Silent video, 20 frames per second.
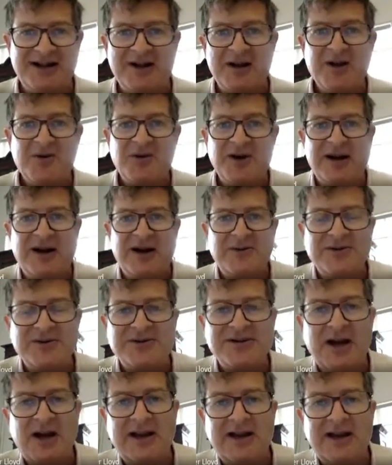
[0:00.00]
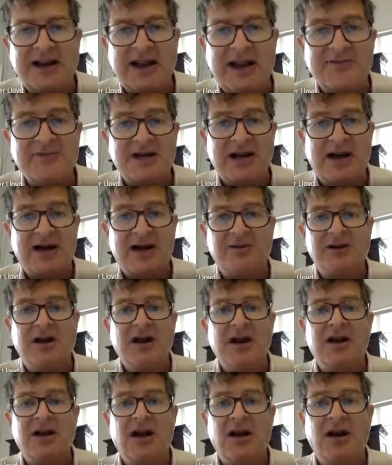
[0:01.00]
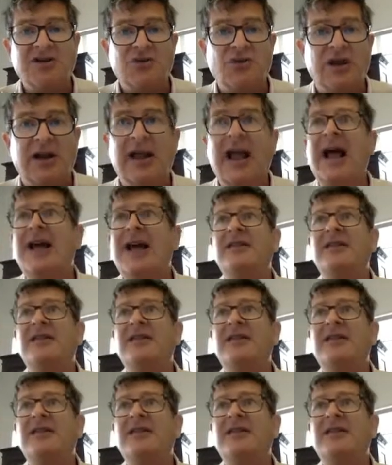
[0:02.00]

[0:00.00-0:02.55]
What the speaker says: when I was in Cape Town last week, and